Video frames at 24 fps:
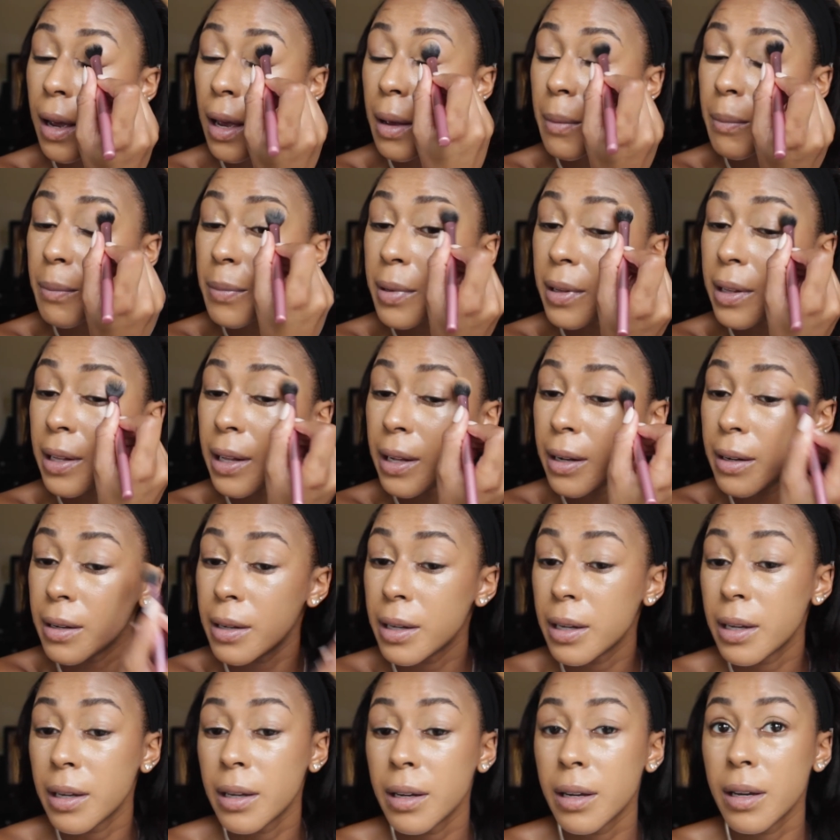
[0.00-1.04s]
I'm
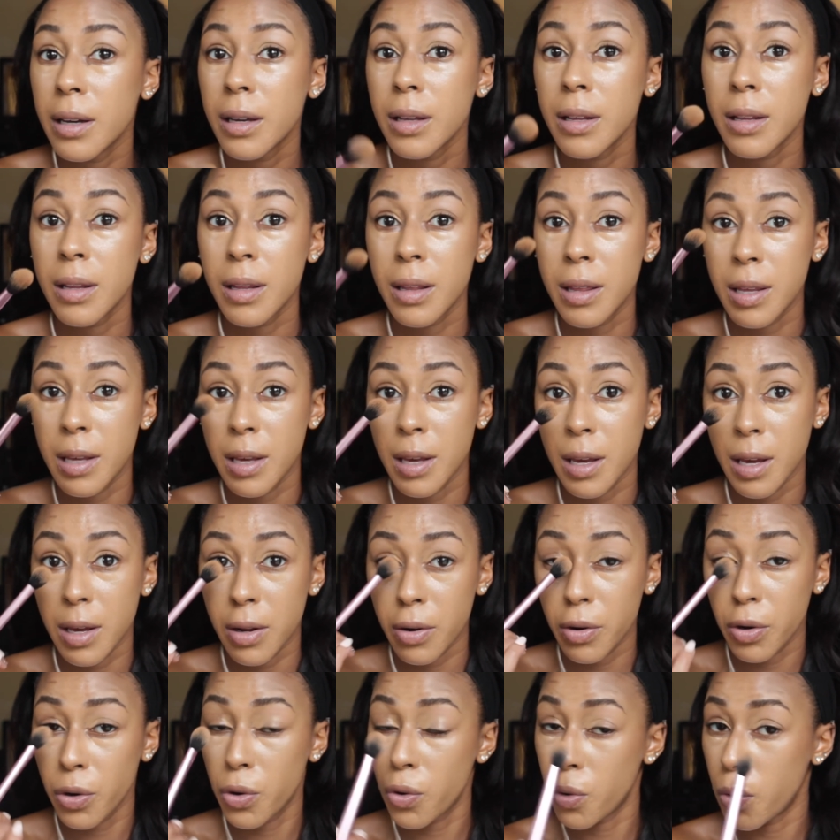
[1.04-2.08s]
blending the
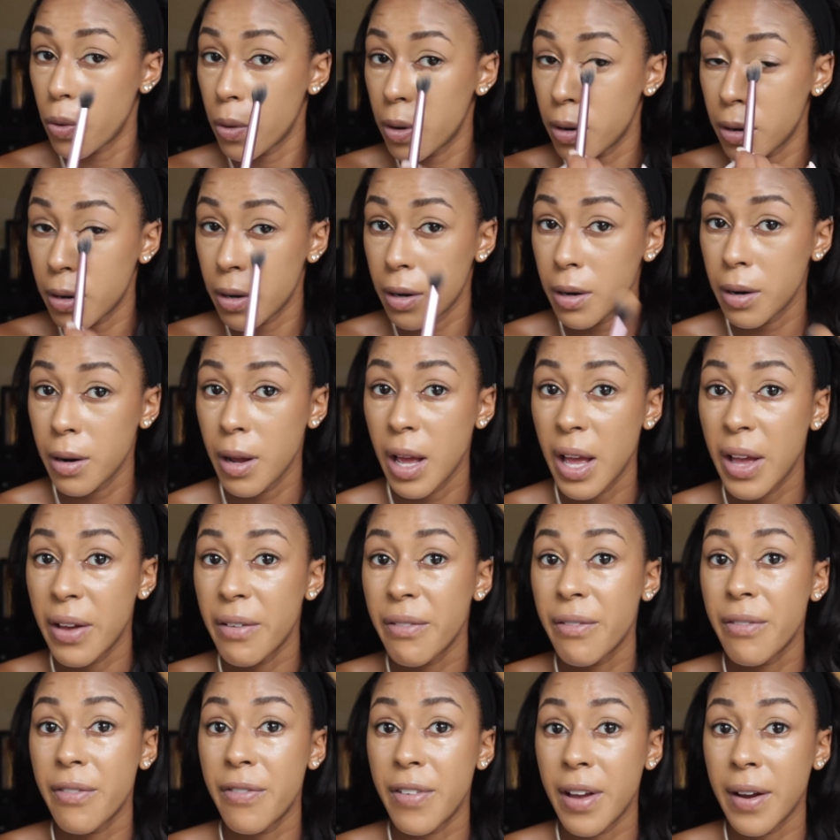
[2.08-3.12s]
inner corner
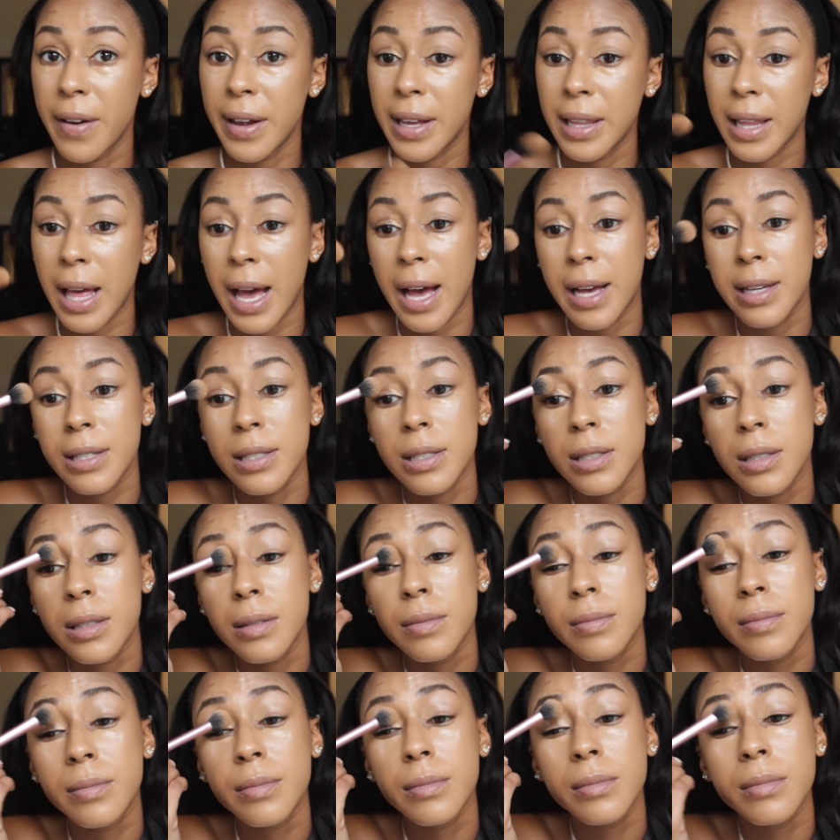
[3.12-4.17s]
very
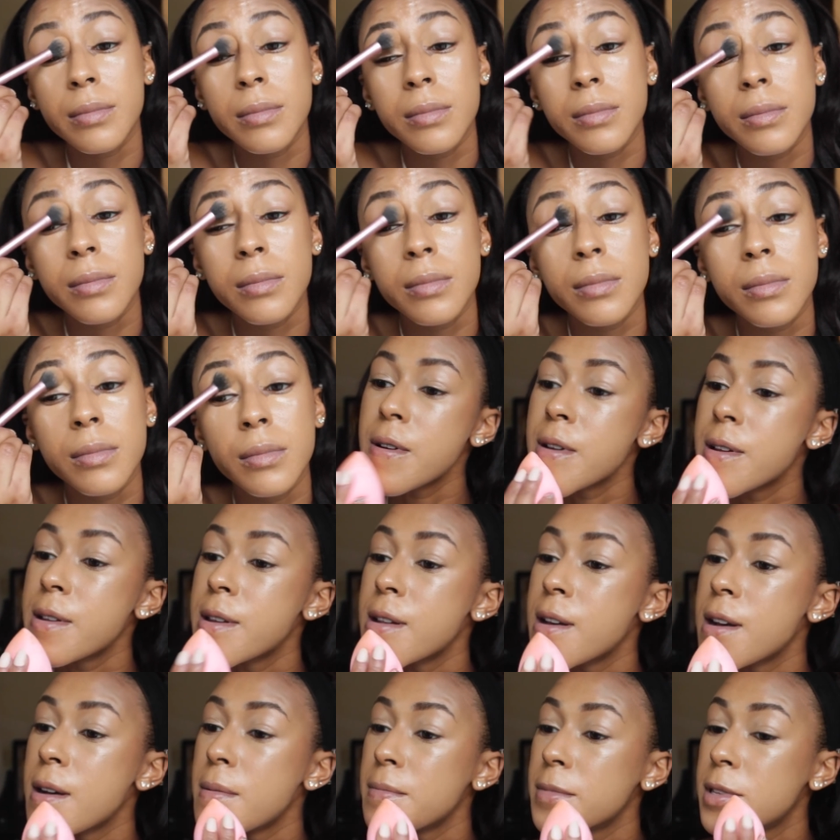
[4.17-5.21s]
last. All
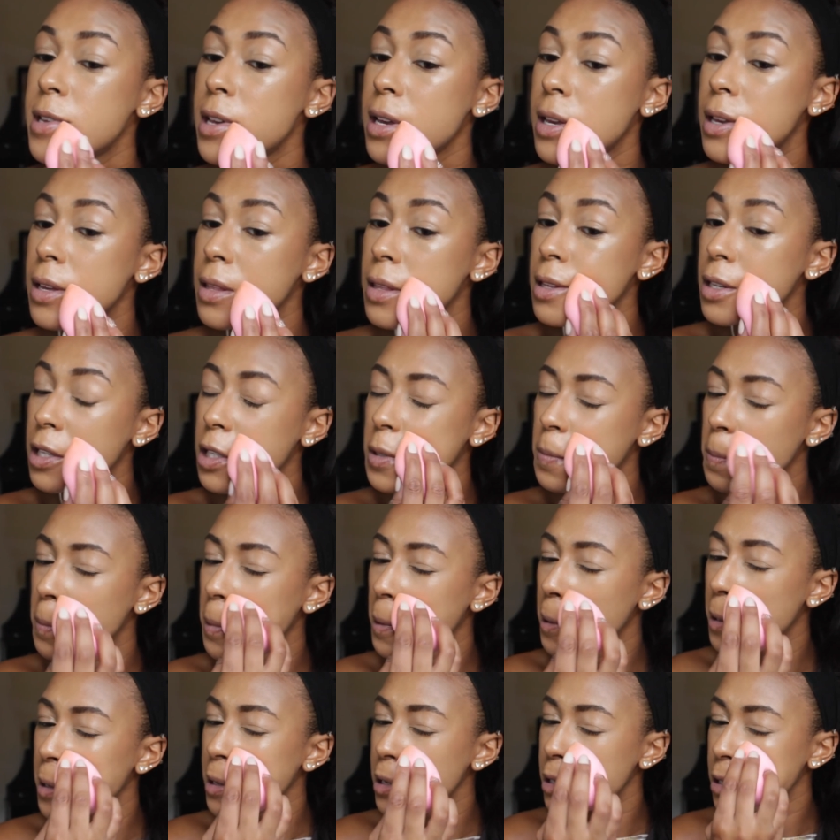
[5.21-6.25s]
right, now I'm taking this
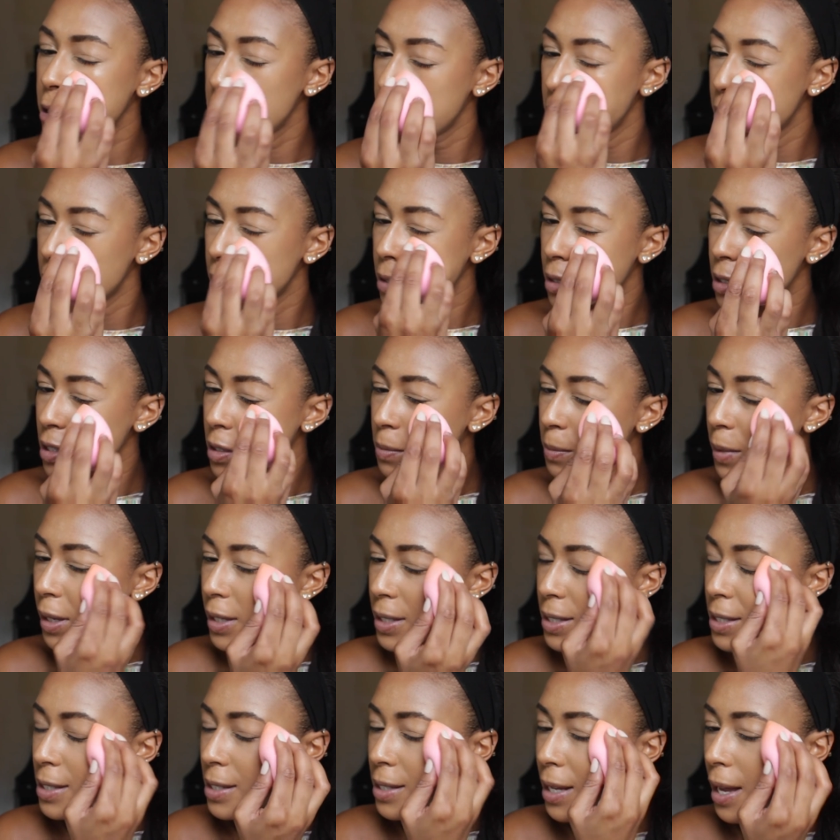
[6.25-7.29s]
sponge, and this is
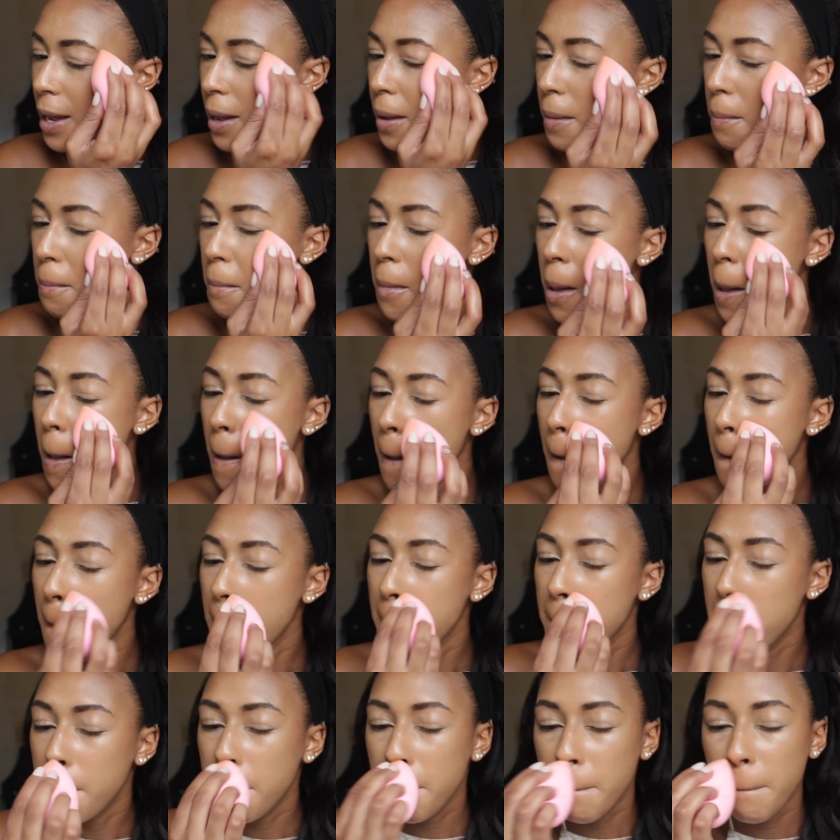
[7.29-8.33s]
my same
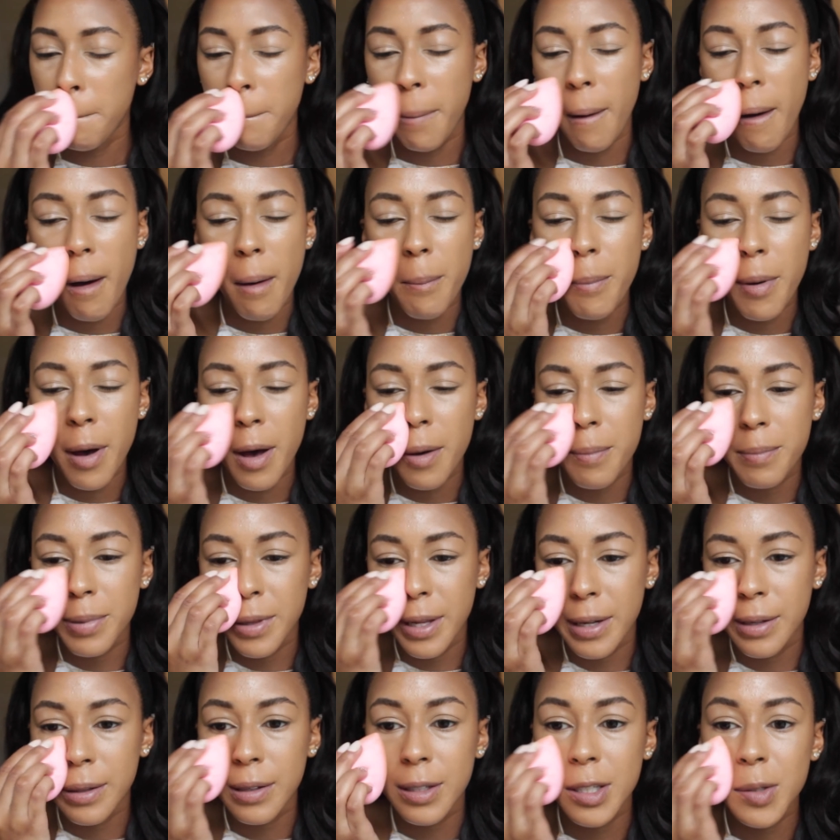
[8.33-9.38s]
Paw Paw
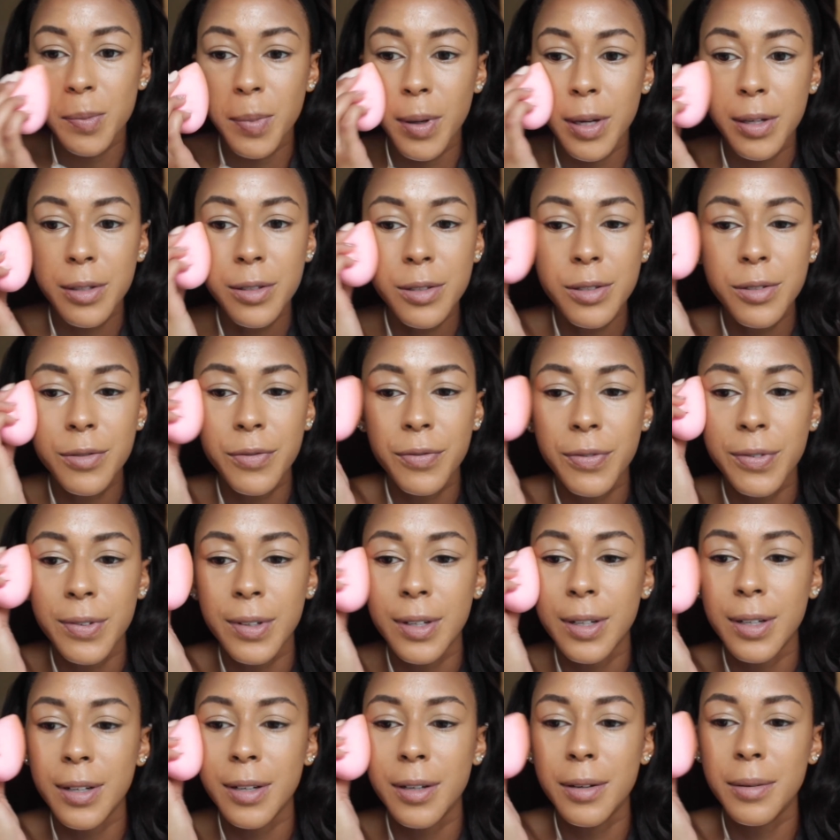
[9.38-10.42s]
blending sponge
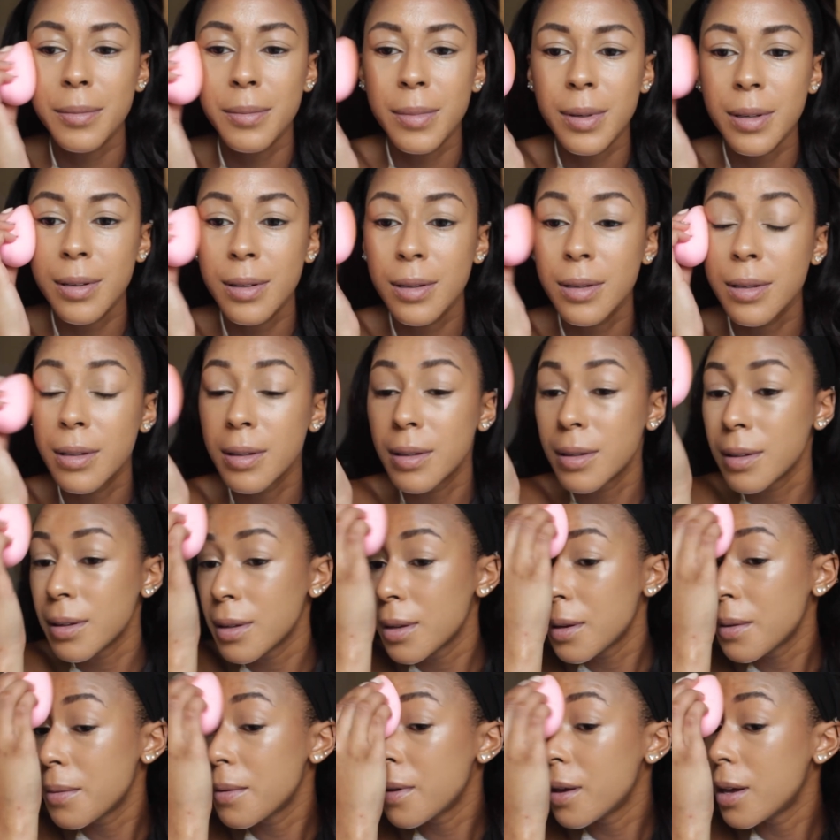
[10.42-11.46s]
from
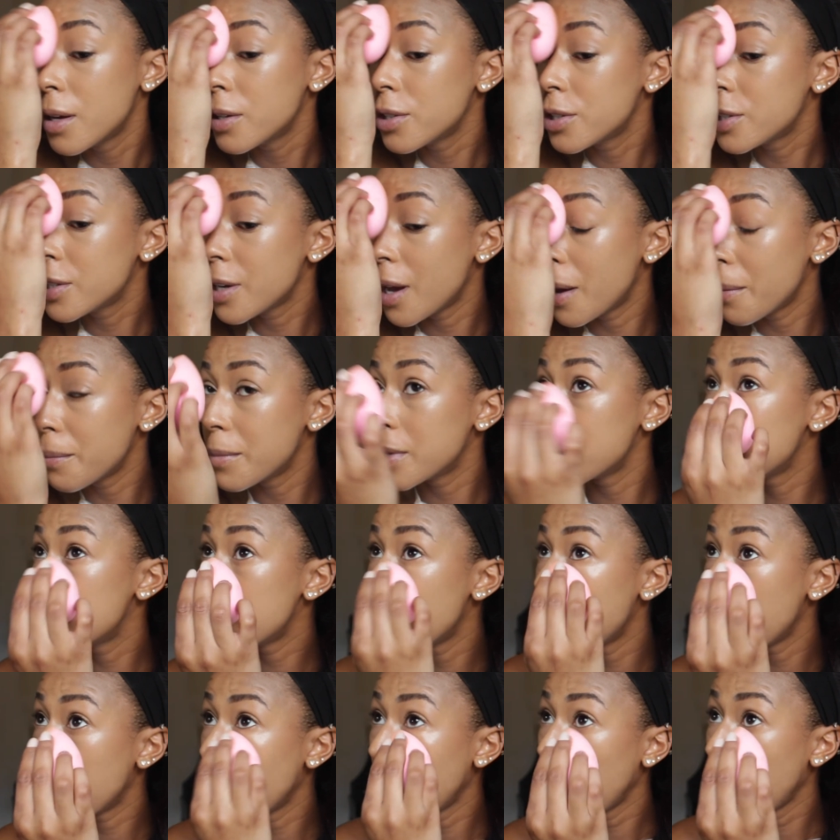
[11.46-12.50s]
Shop
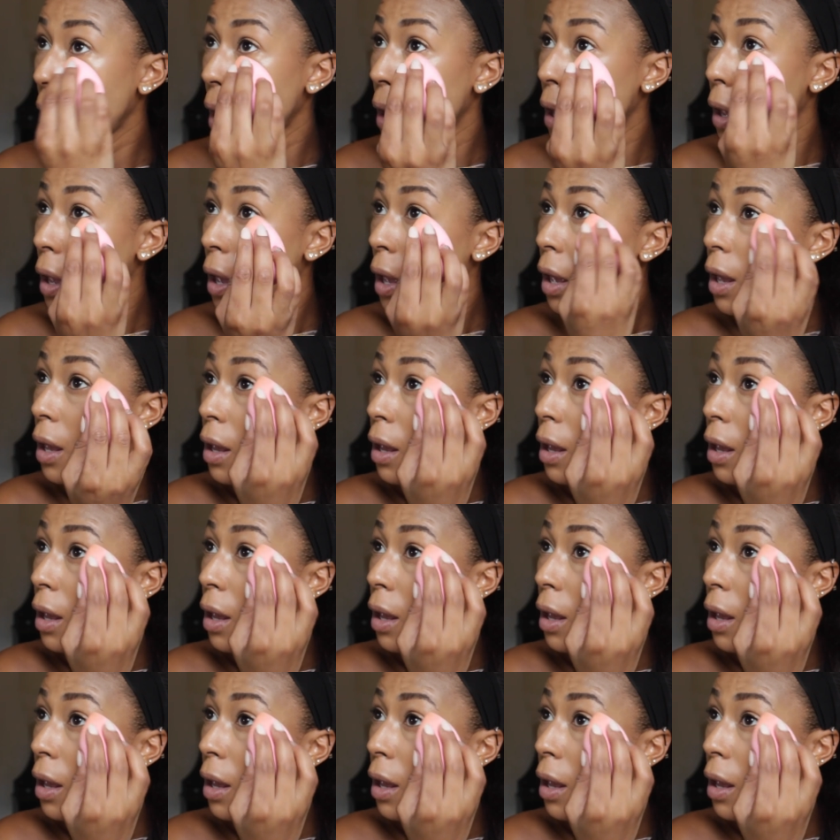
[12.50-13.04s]
Mercier.